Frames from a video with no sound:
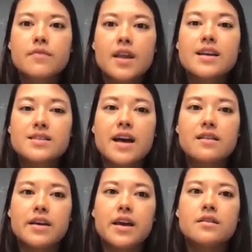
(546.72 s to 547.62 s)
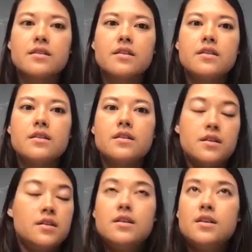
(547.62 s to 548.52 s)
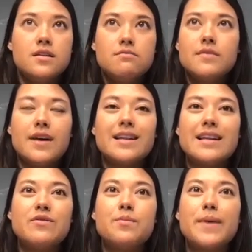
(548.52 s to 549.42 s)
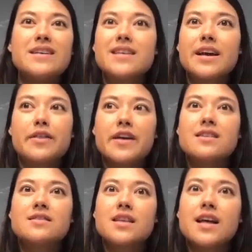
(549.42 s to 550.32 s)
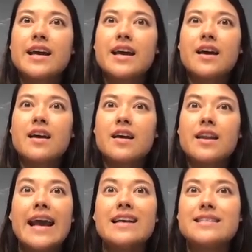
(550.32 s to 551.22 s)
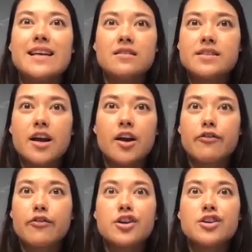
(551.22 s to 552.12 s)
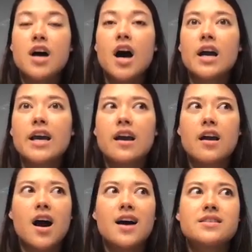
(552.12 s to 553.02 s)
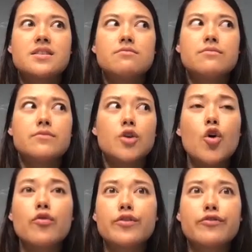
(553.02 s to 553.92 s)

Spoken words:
Exactly. And even basic things like an ACL tear for a dog can cost over